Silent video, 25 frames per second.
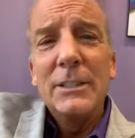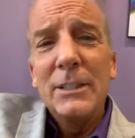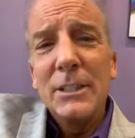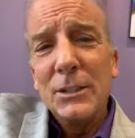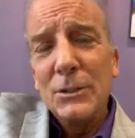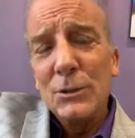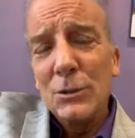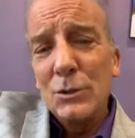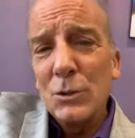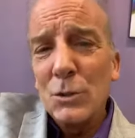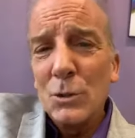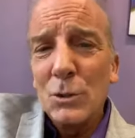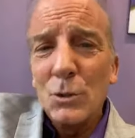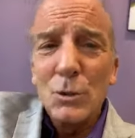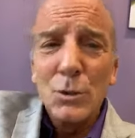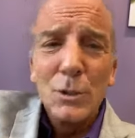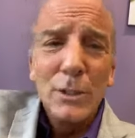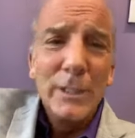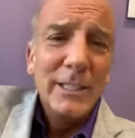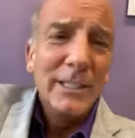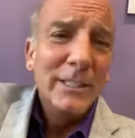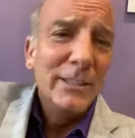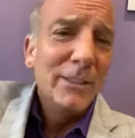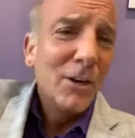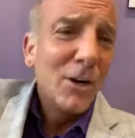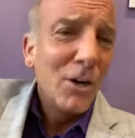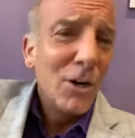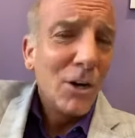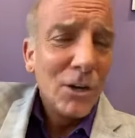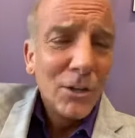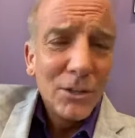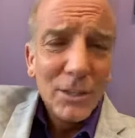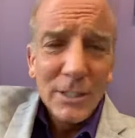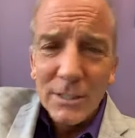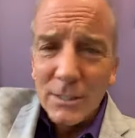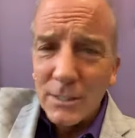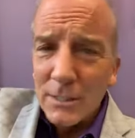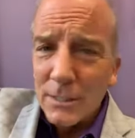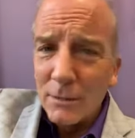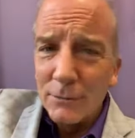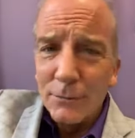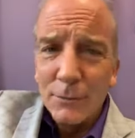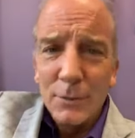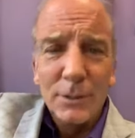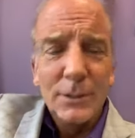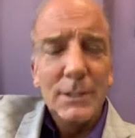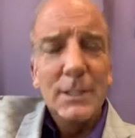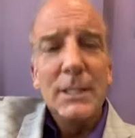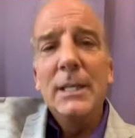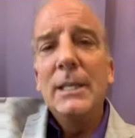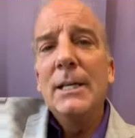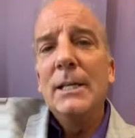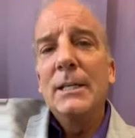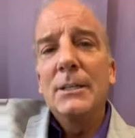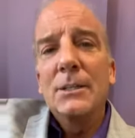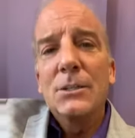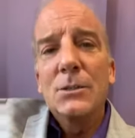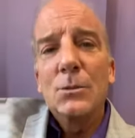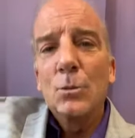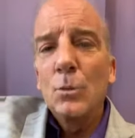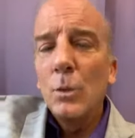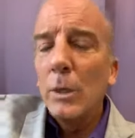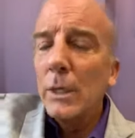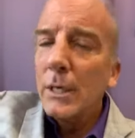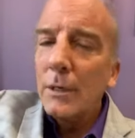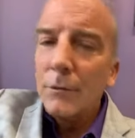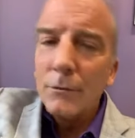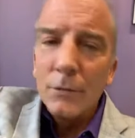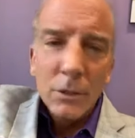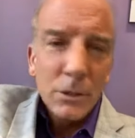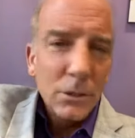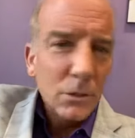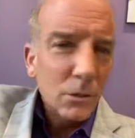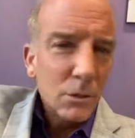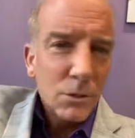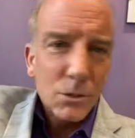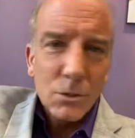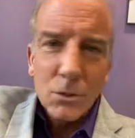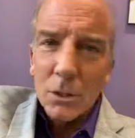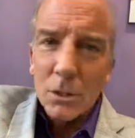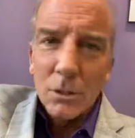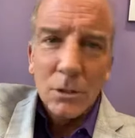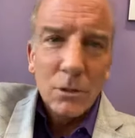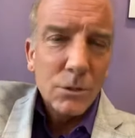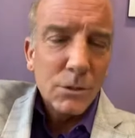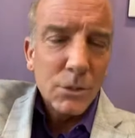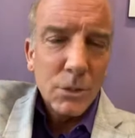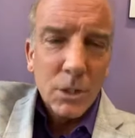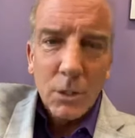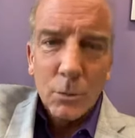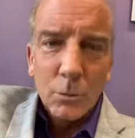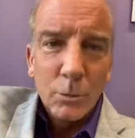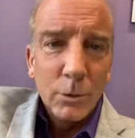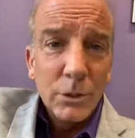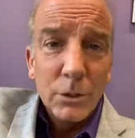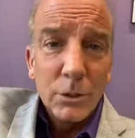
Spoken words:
controlling, all these different things, whatever your struggles are with